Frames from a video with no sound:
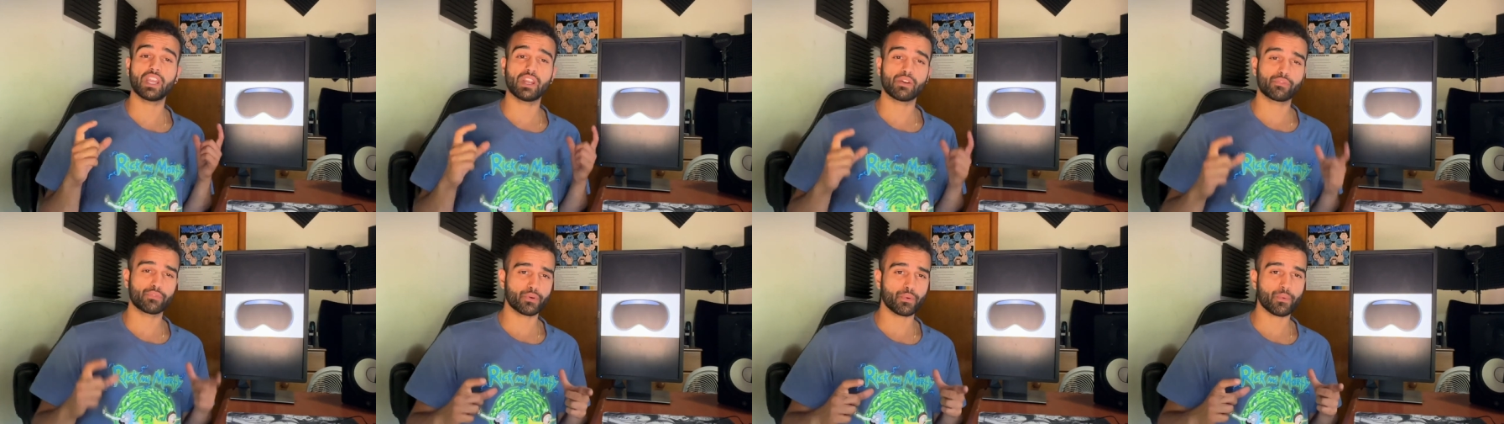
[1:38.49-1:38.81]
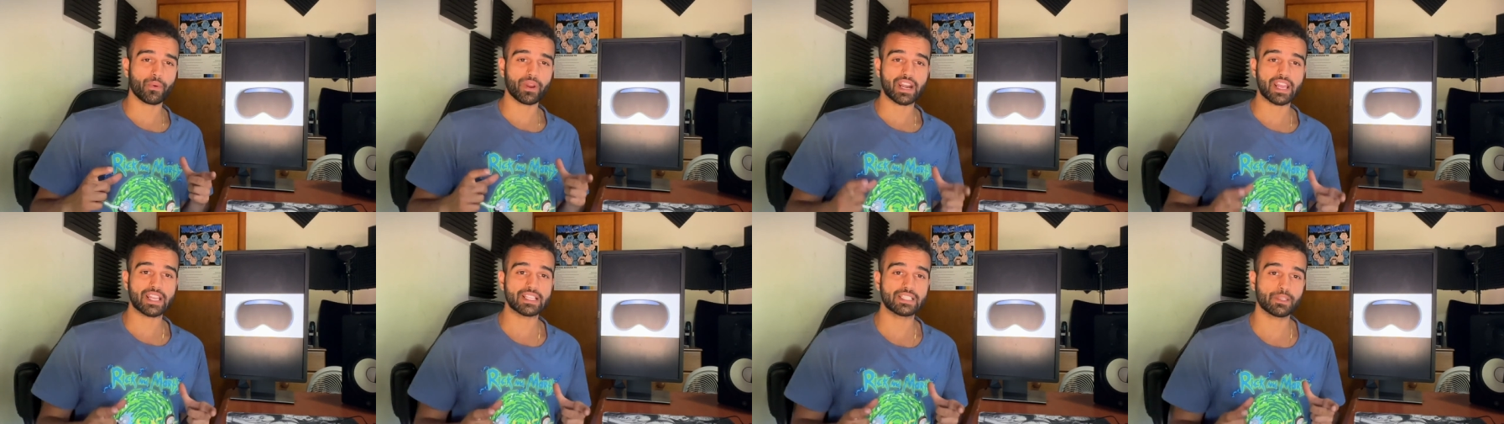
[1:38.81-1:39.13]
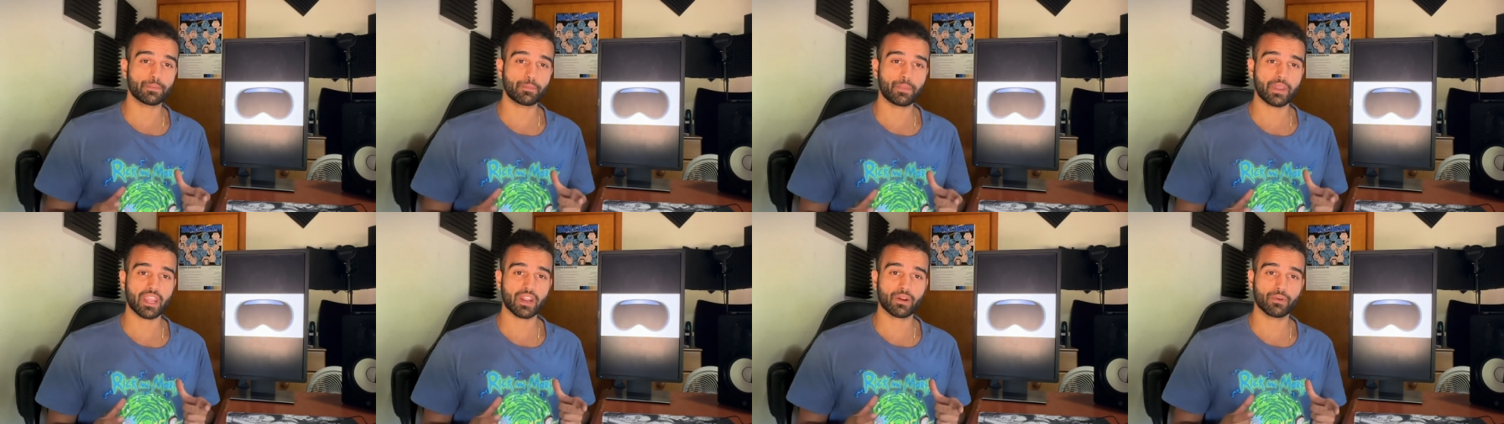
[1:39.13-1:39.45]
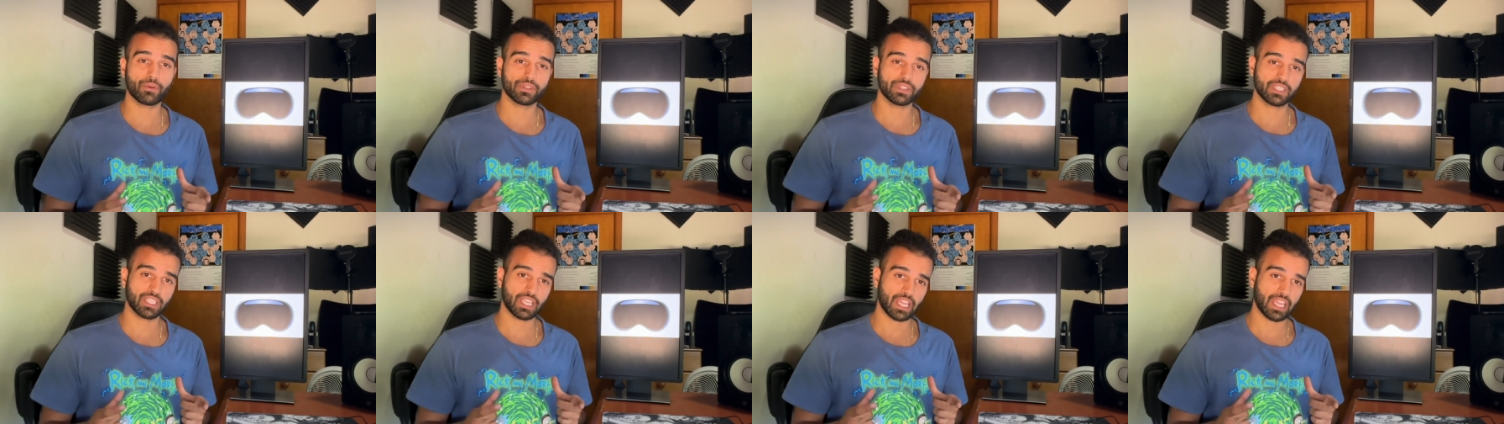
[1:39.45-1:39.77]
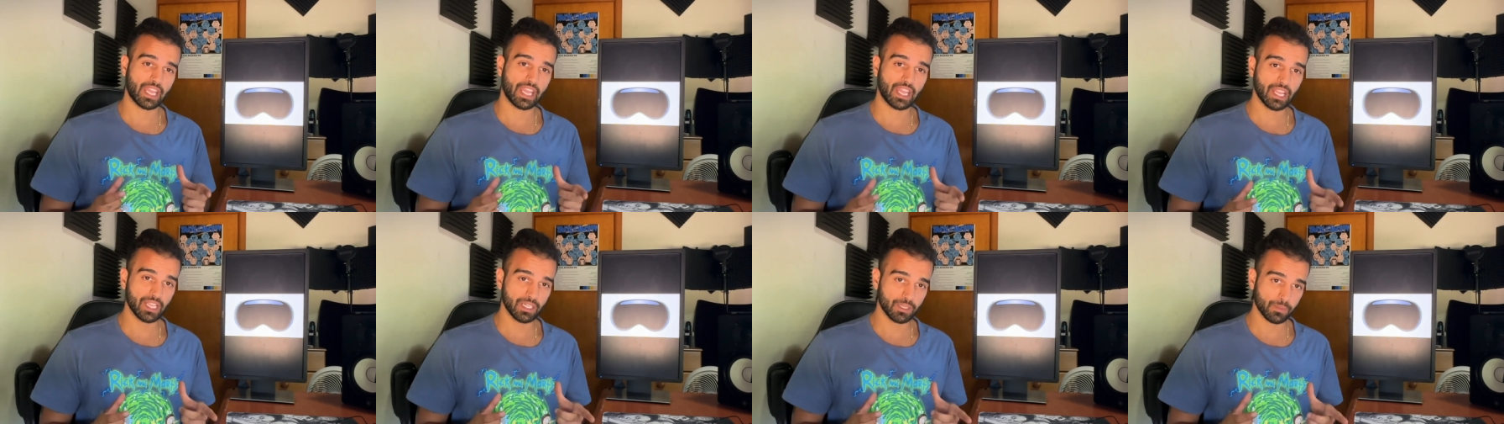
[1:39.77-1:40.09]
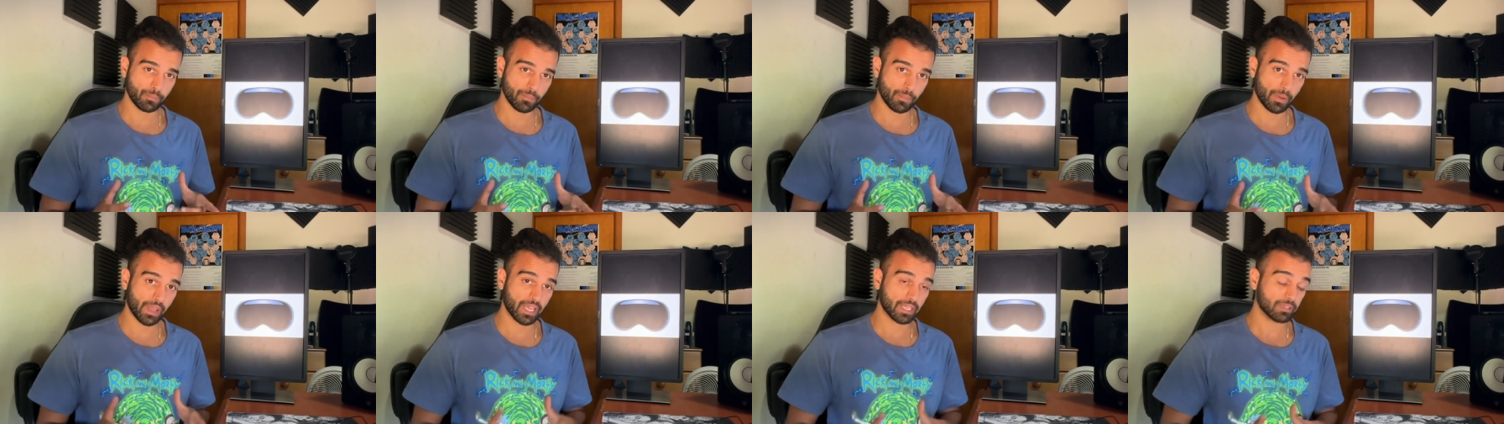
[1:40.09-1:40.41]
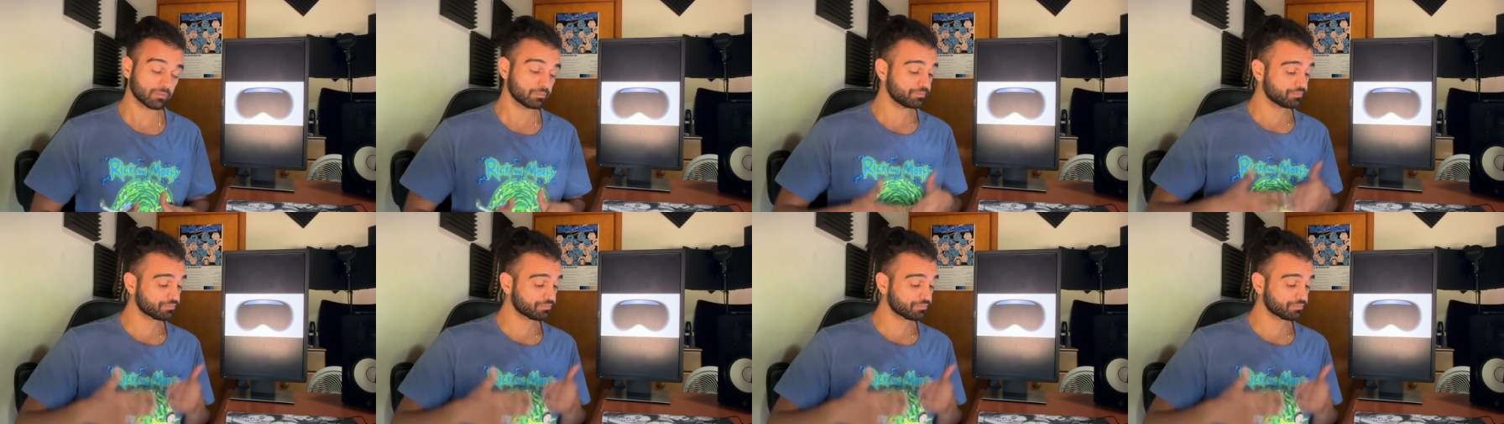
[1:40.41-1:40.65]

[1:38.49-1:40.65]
everyone has a pair on their head, but